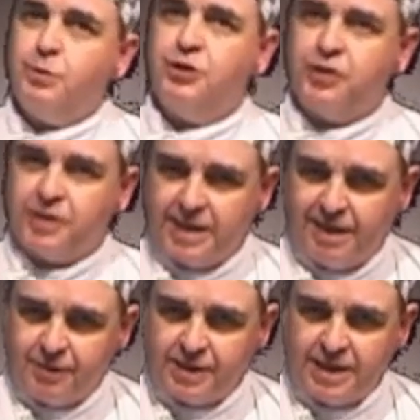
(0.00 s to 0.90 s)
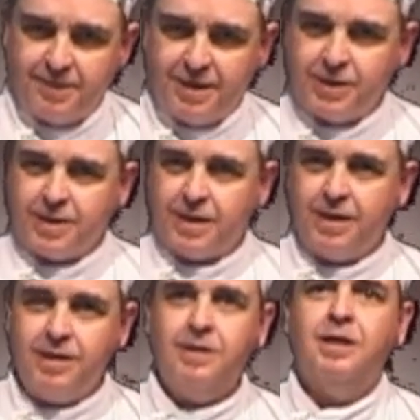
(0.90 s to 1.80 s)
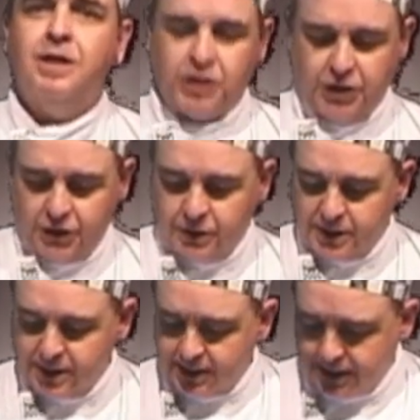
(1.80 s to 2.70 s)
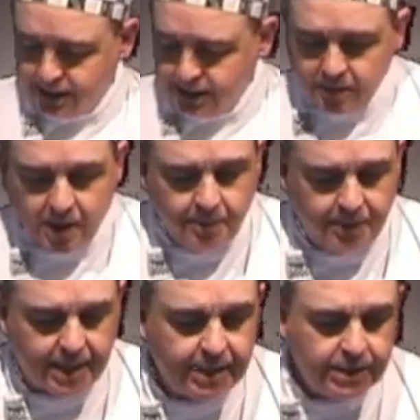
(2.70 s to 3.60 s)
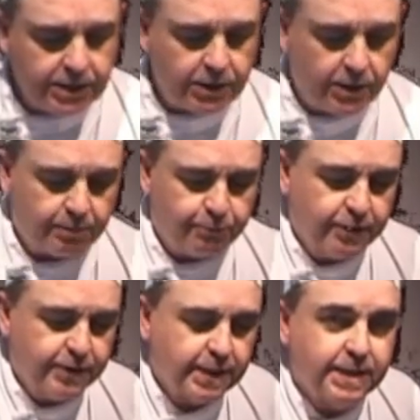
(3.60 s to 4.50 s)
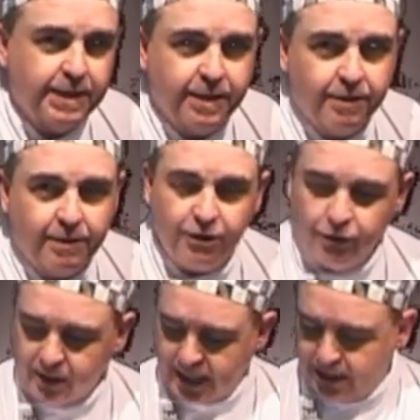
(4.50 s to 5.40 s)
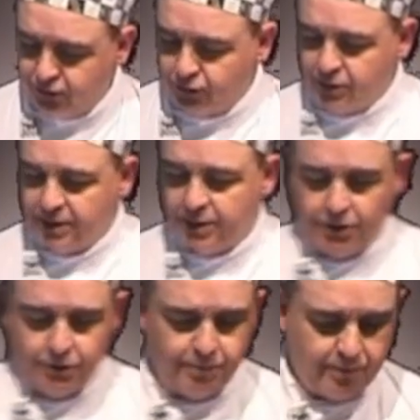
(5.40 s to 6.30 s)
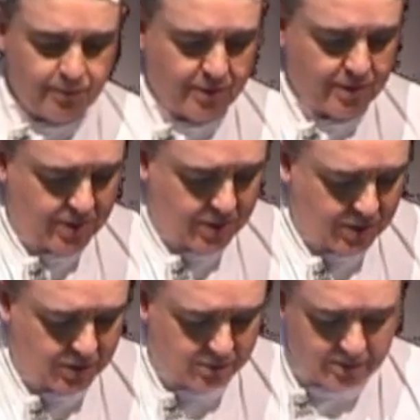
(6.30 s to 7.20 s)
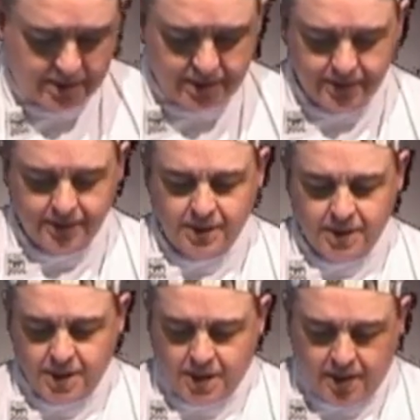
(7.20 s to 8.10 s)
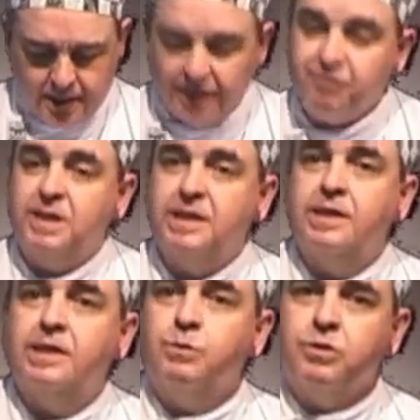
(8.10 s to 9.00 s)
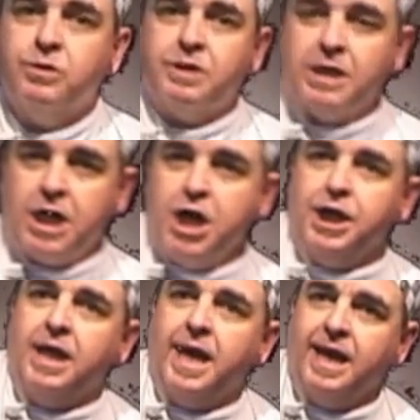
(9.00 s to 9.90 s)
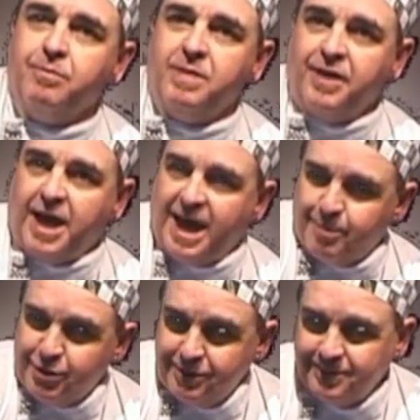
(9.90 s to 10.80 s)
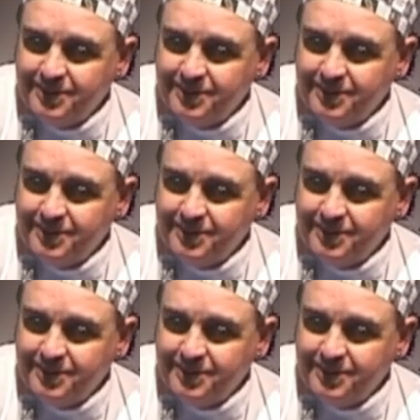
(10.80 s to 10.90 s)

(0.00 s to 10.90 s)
we're just going to have to step outside so you can see. But I can start the process here, and you can too at home. Alright? Now if my assistant would kindly hand me the hammer,